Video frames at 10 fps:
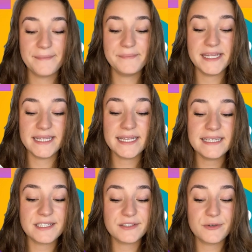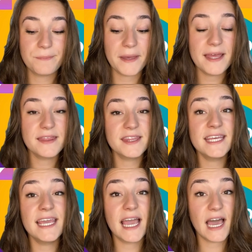meaning that you pay
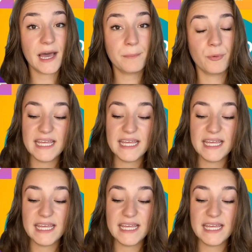the impôt.